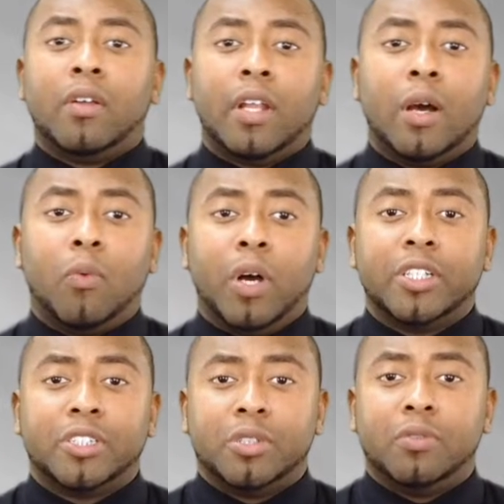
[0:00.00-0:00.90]
Now,
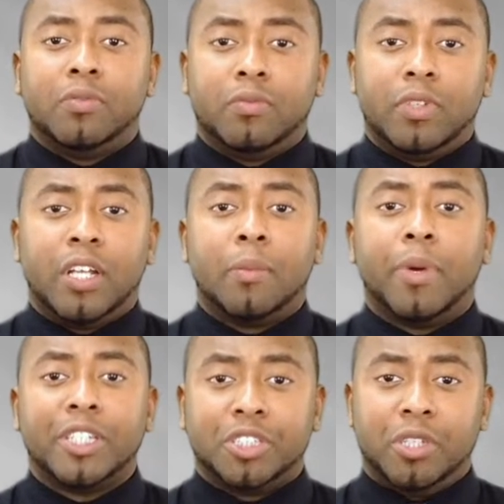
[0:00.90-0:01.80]
once you've done the
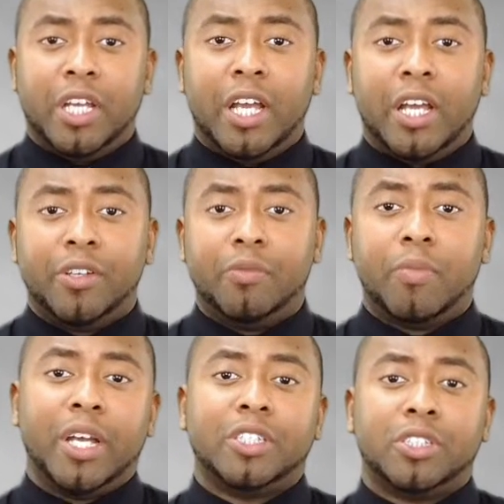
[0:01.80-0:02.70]
best you can, you've
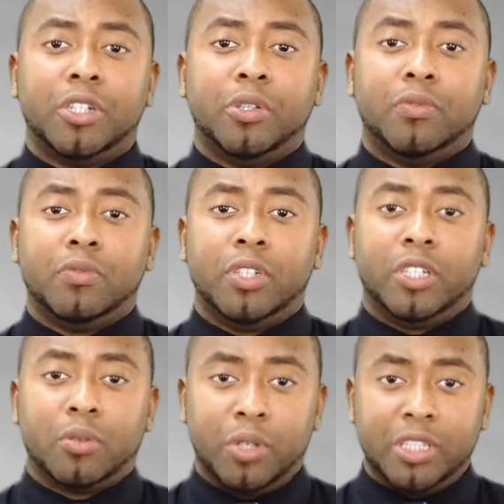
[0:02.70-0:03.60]
made sure you've
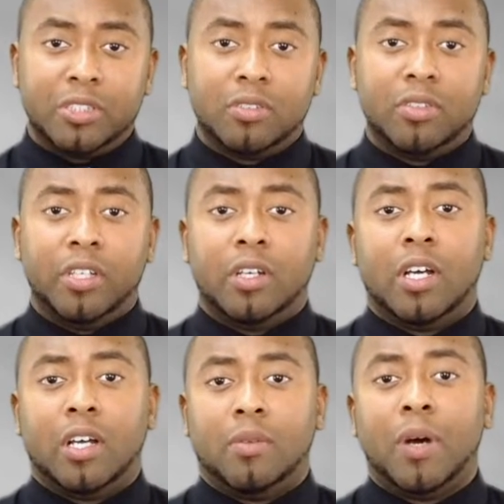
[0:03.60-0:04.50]
decreased
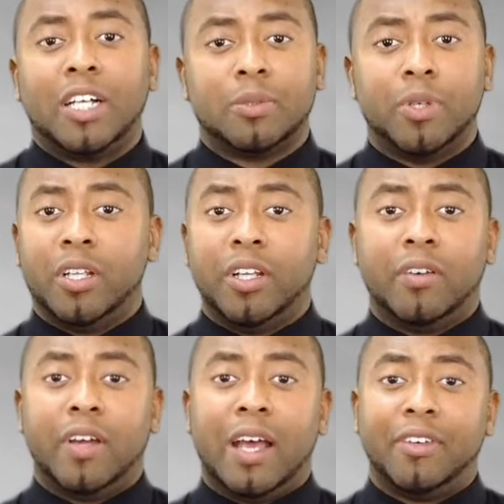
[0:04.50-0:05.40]
the possibility
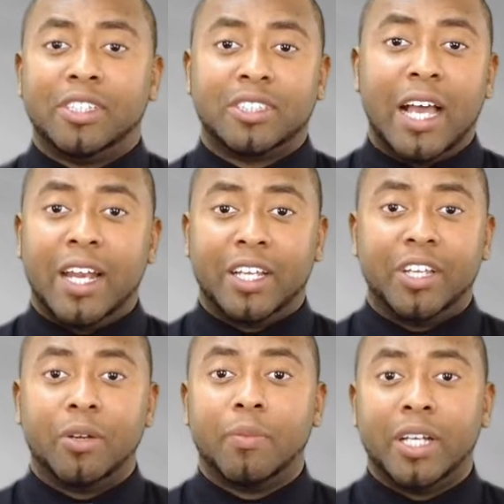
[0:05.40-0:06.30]
of having static
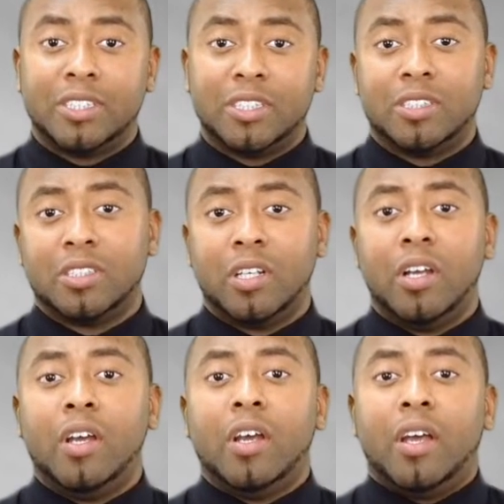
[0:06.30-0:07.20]
in your message,
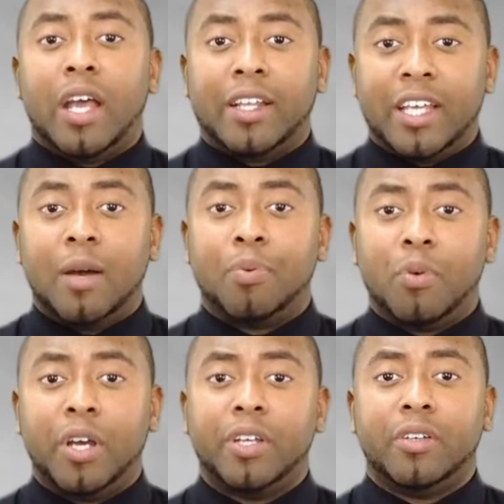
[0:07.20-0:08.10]
at that
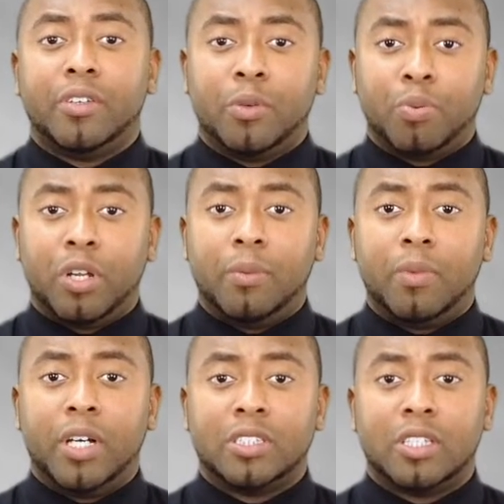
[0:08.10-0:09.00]
point, you're pretty
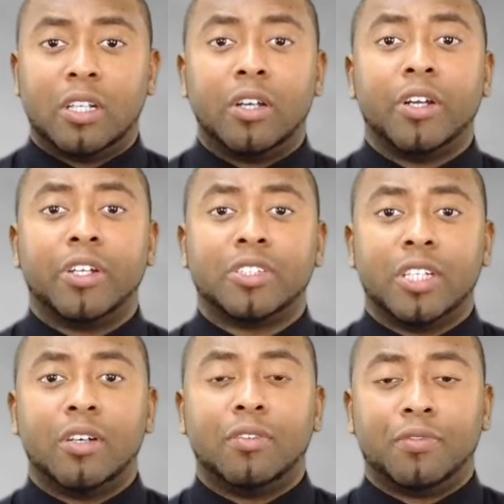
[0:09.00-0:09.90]
much clearing
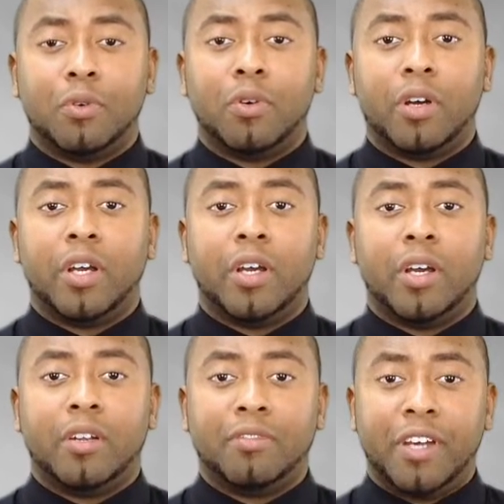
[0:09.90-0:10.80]
yourself for
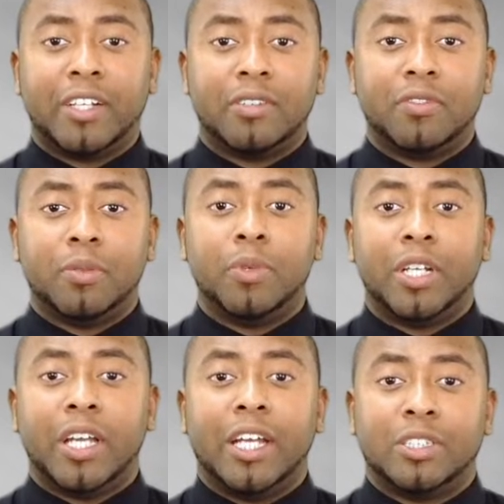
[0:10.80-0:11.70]
an effective
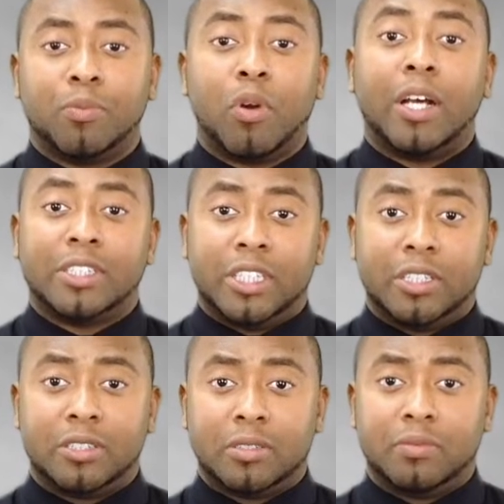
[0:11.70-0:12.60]
communication
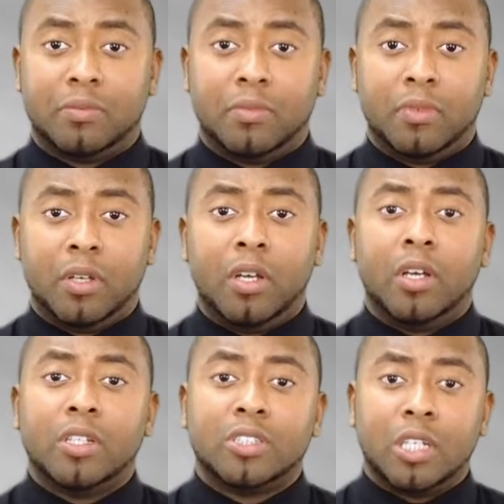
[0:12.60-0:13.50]
process.
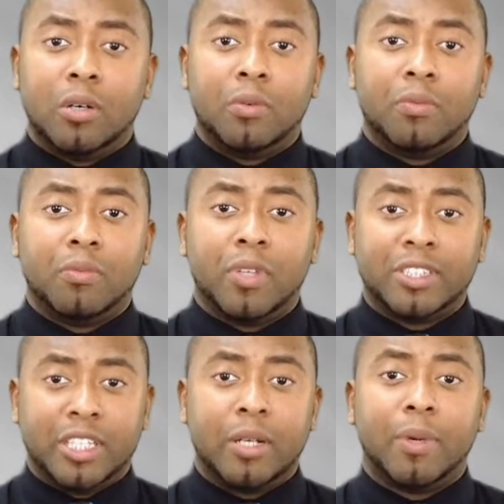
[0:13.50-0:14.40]
So,
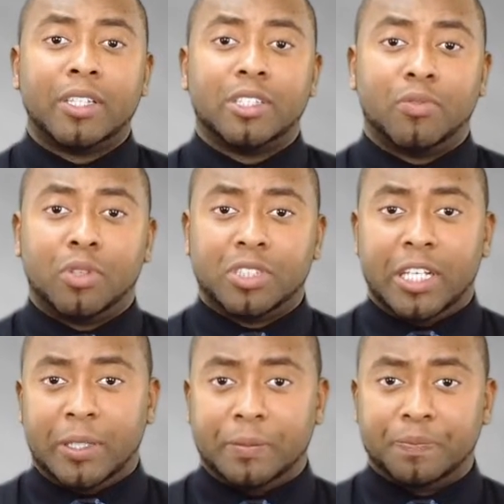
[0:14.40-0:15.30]
let's think about this for a
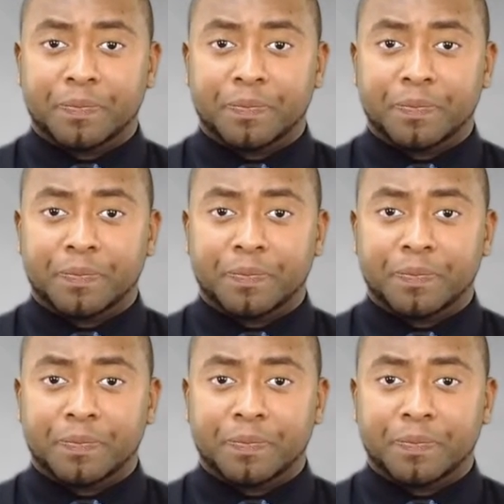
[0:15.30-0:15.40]
second.